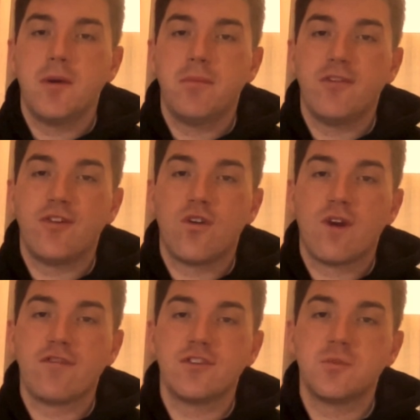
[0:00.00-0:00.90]
but for a
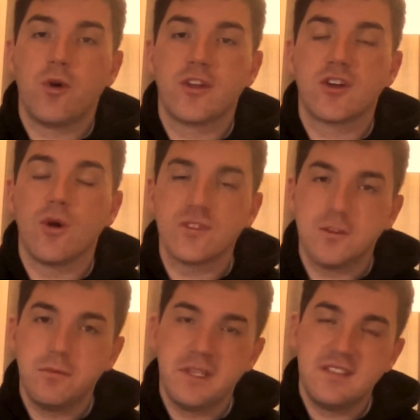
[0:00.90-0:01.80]
reference point,
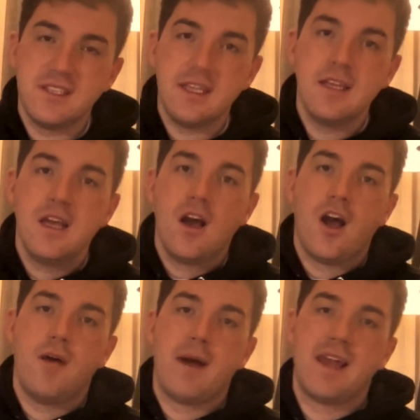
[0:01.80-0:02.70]
Golden, BC,
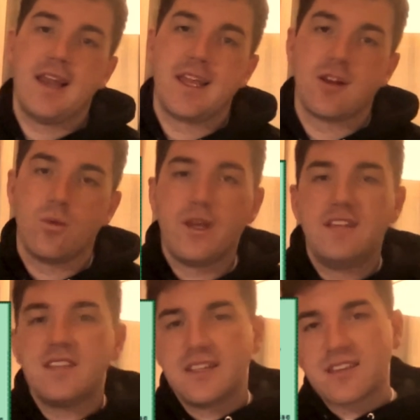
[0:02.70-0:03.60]
and Lake
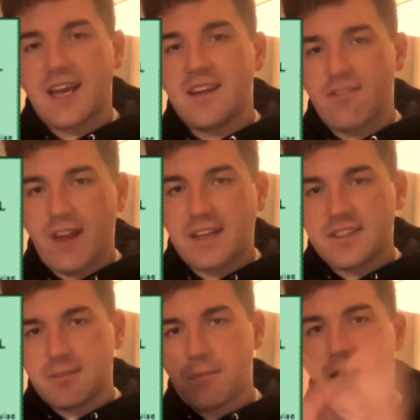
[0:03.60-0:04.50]
Louise, it's kind of like
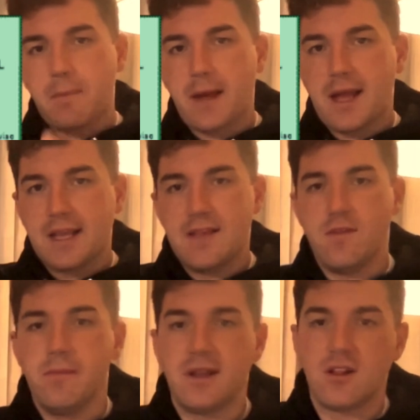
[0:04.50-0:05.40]
smack bang in
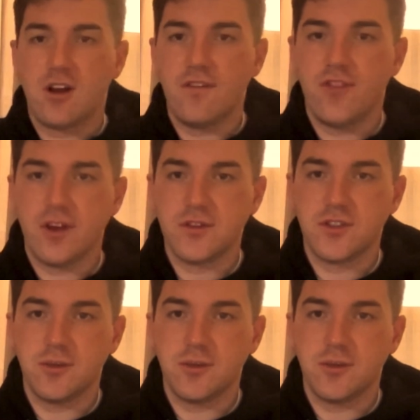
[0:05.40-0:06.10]
the middle of those 2